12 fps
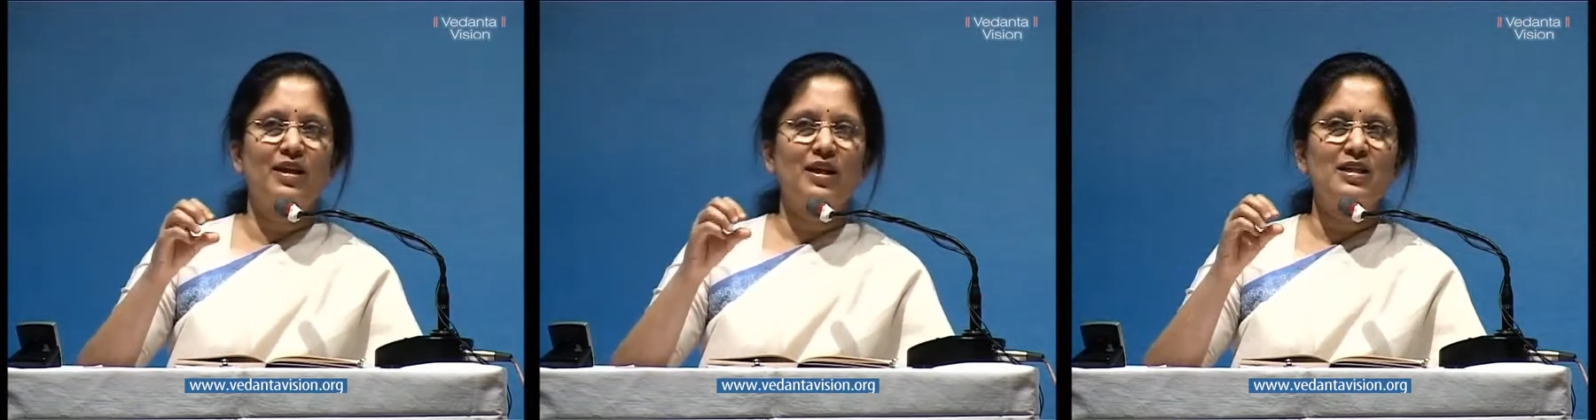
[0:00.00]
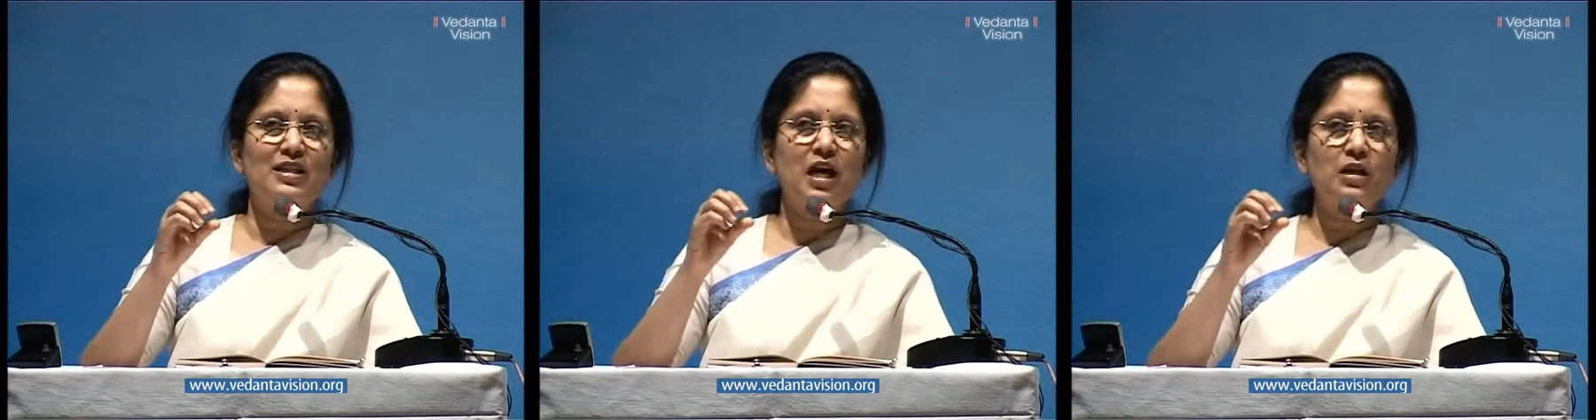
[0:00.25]
A
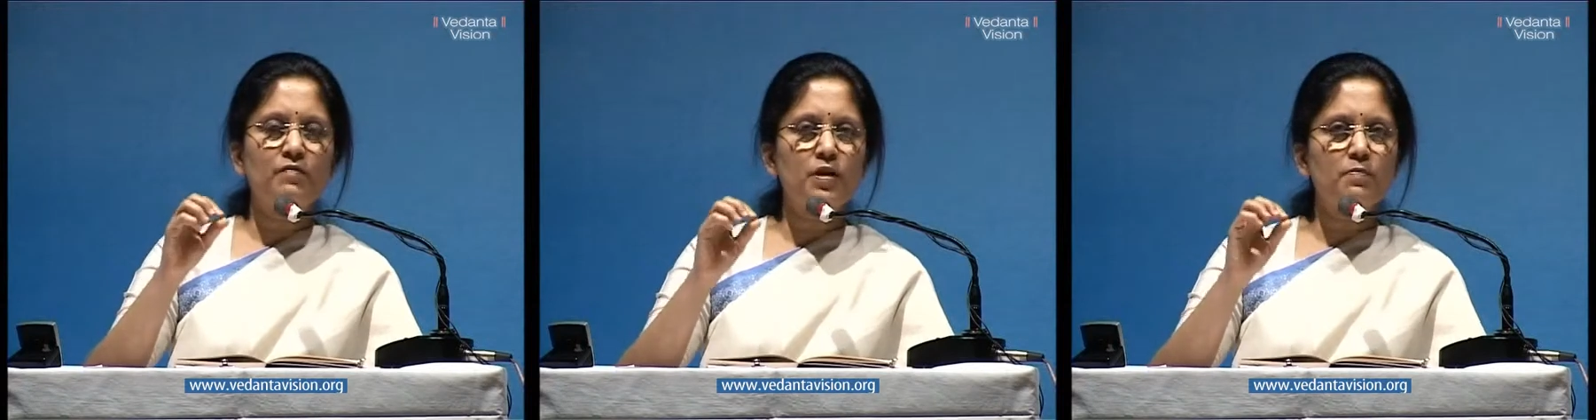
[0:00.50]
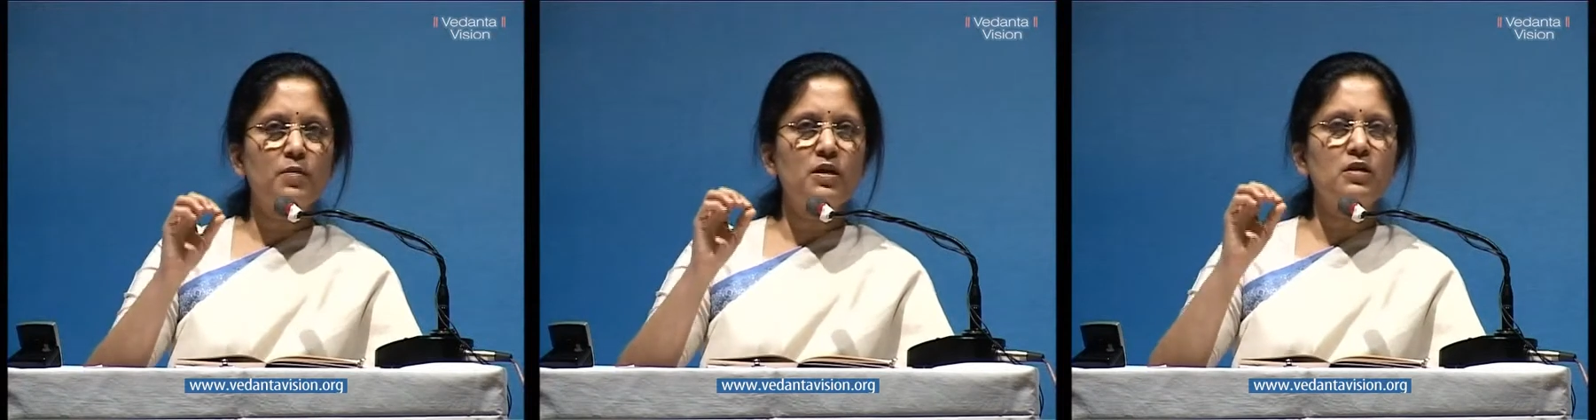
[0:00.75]

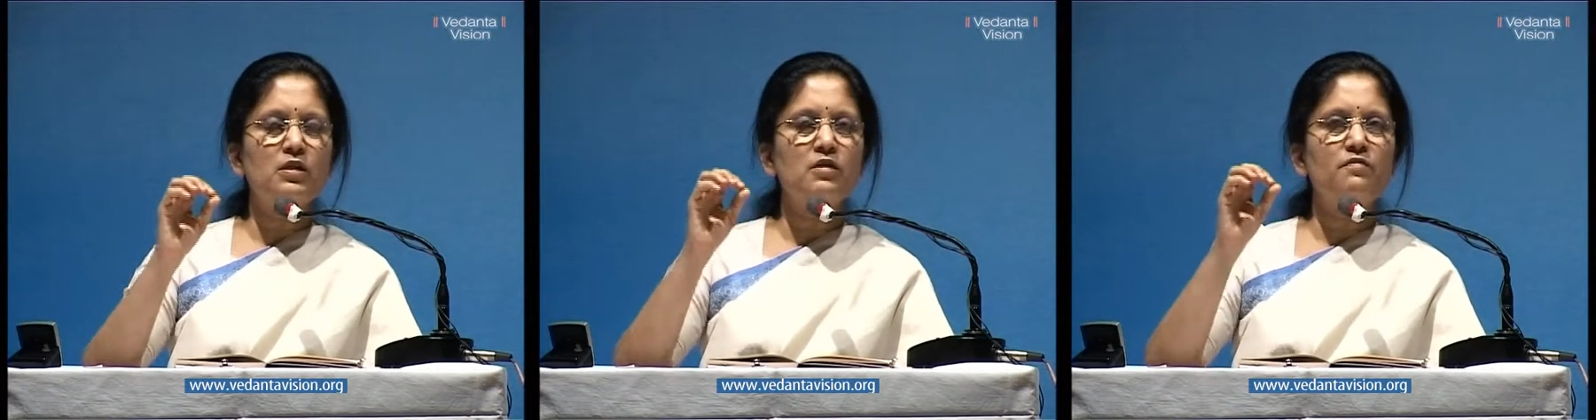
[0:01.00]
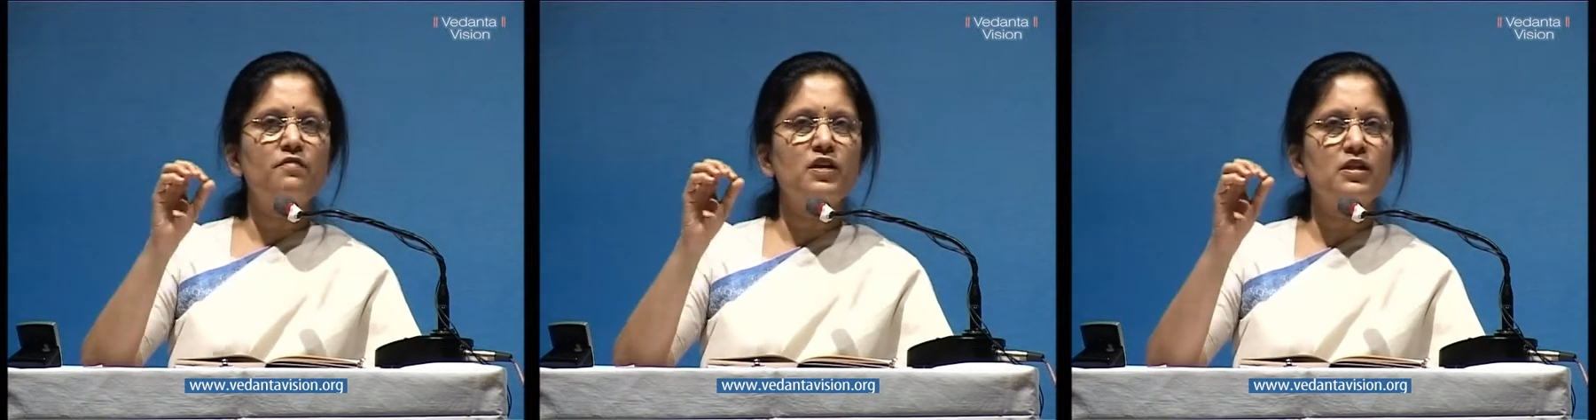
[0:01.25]
sattvic
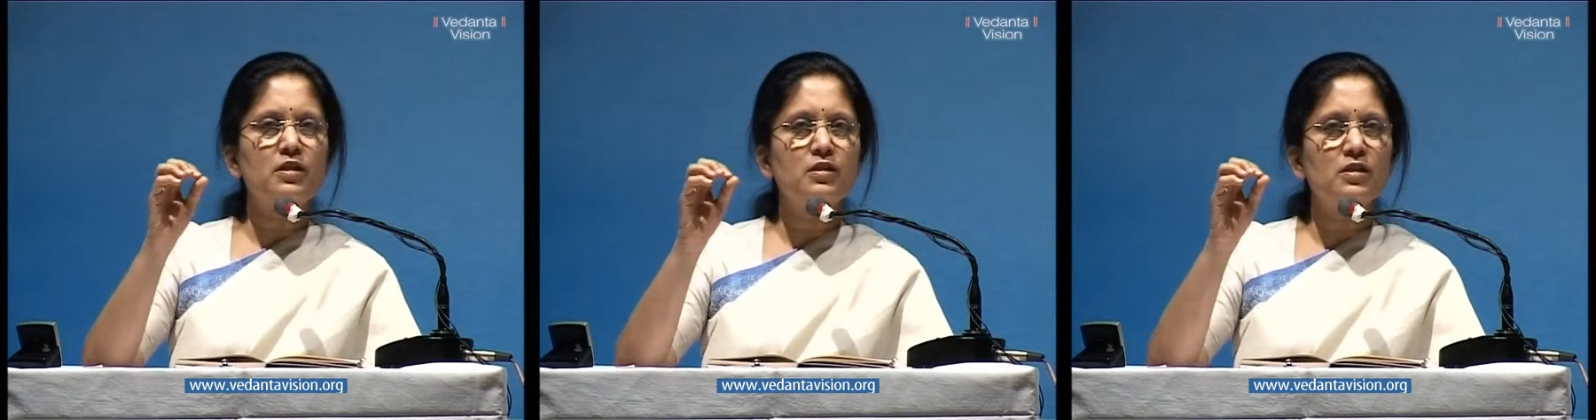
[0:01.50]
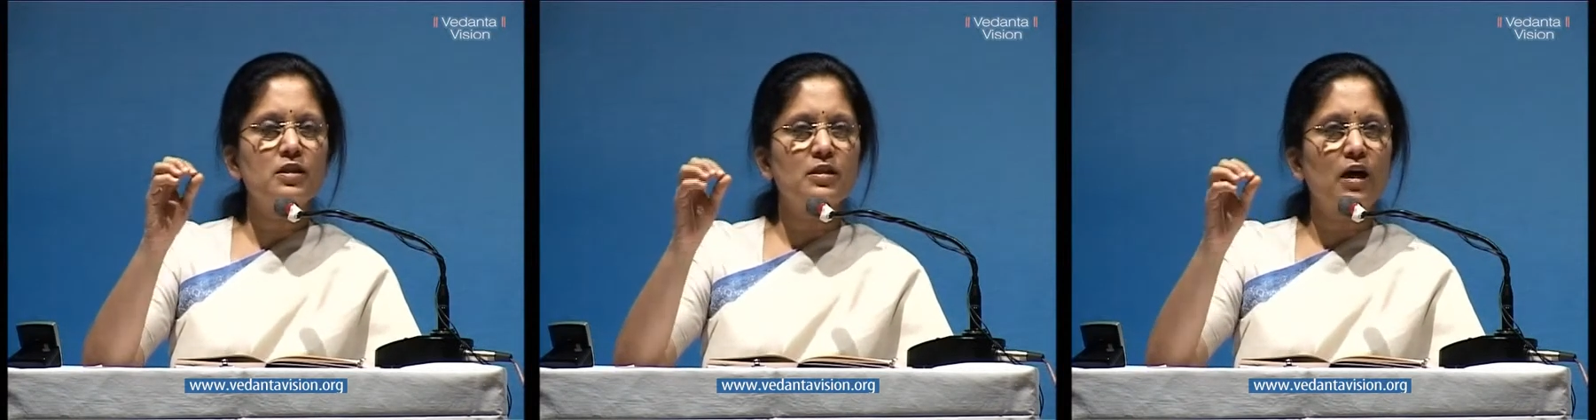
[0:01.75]
person fixes
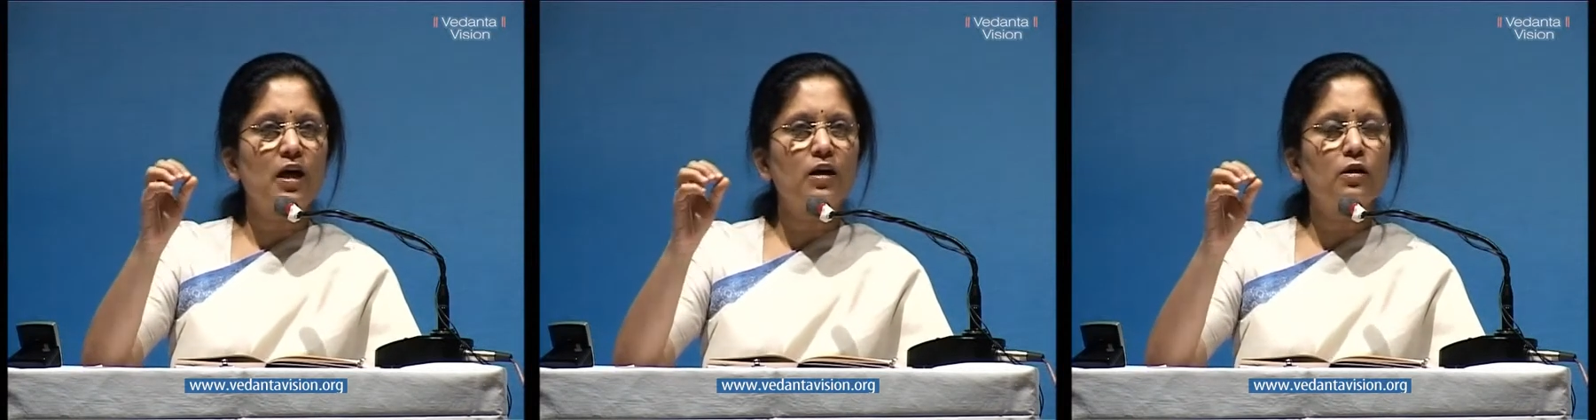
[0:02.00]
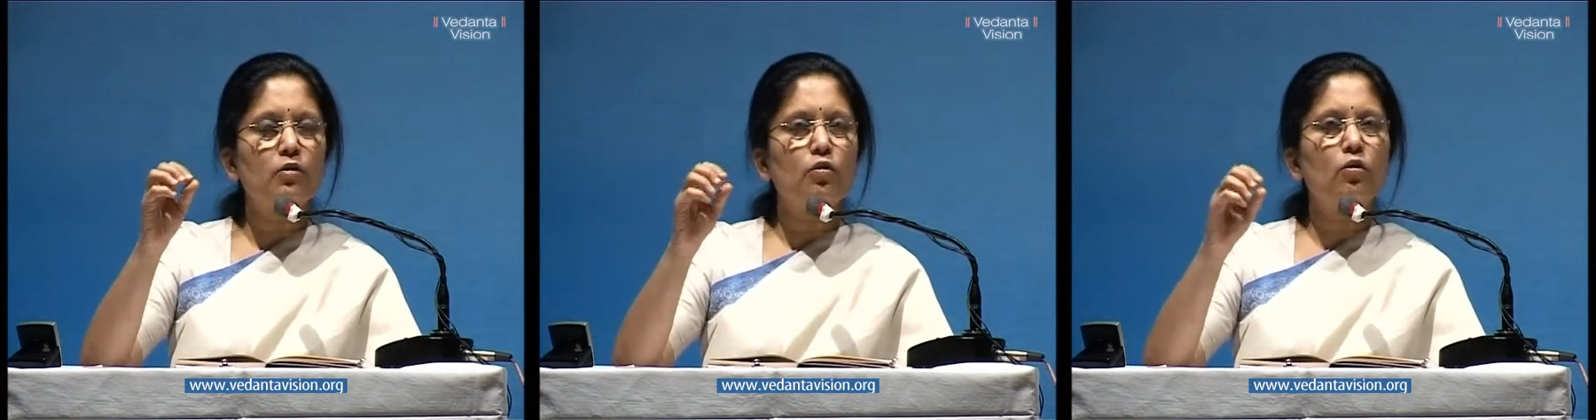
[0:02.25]
this
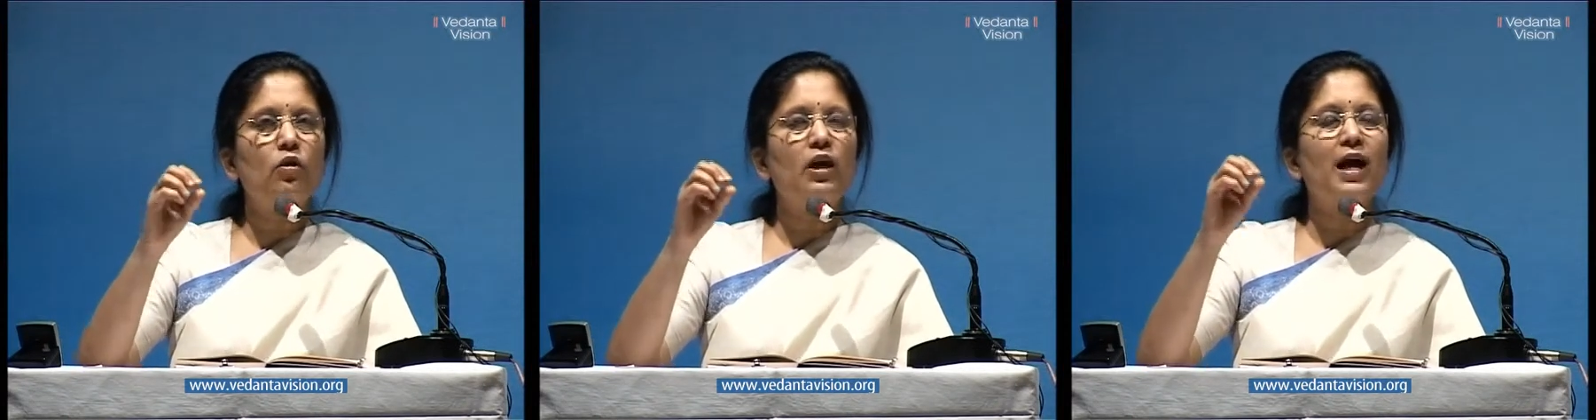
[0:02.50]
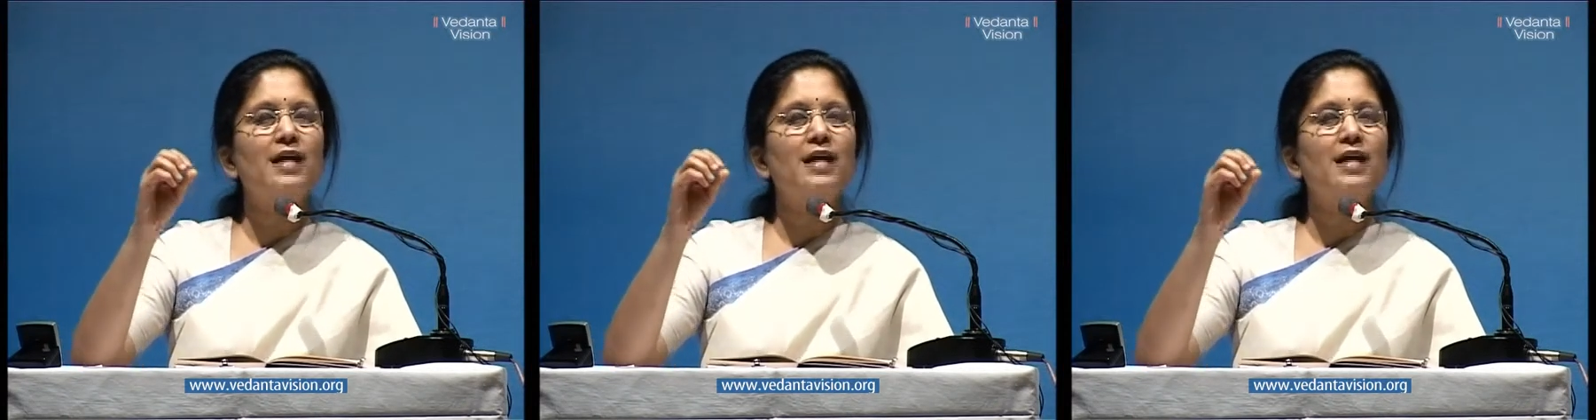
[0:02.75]
higher goal